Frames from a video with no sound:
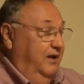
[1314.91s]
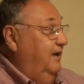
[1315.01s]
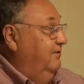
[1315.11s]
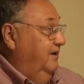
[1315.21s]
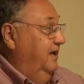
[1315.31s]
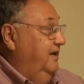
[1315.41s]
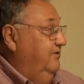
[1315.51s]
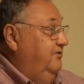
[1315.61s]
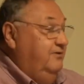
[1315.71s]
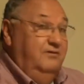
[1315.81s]
even
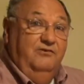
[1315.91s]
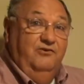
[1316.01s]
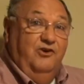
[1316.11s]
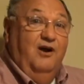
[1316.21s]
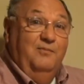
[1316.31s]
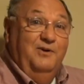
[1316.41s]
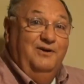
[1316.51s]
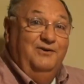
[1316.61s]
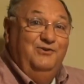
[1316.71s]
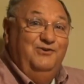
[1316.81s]
geese,
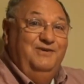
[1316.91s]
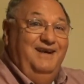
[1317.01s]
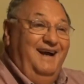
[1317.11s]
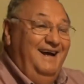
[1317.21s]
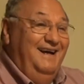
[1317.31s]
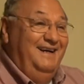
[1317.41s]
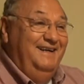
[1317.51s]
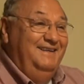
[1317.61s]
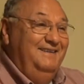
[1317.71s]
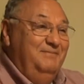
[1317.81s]
songbirds.
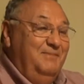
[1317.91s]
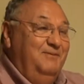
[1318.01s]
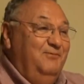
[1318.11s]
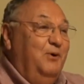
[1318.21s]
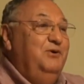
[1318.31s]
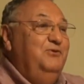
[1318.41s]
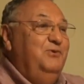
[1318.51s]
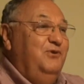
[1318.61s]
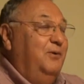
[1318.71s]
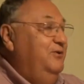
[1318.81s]
Uh, focus
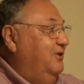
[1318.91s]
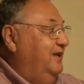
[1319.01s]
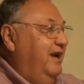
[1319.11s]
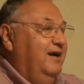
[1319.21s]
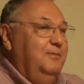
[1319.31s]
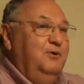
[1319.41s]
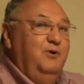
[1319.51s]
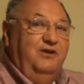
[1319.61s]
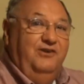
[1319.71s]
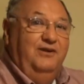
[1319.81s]
was always on caribou
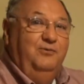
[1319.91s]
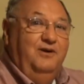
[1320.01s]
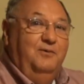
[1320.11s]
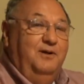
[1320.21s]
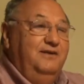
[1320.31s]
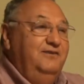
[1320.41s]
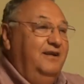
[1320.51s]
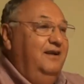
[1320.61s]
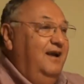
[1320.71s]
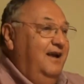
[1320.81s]
because that's where it was.
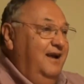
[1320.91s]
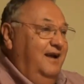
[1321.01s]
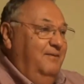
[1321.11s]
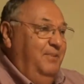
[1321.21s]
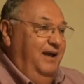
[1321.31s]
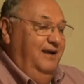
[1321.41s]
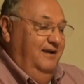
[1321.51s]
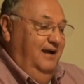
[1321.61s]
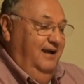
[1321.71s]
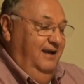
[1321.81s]
And Pank
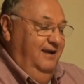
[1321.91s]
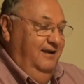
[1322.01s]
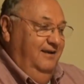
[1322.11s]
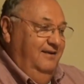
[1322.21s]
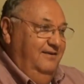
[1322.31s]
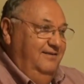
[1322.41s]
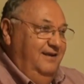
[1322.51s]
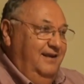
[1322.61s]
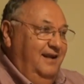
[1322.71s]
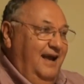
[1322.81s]
and I
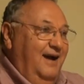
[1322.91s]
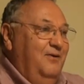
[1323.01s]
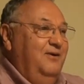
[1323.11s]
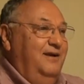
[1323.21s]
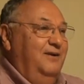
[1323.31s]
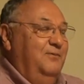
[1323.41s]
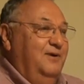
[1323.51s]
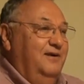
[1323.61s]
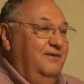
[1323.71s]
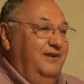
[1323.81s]
said, how in the world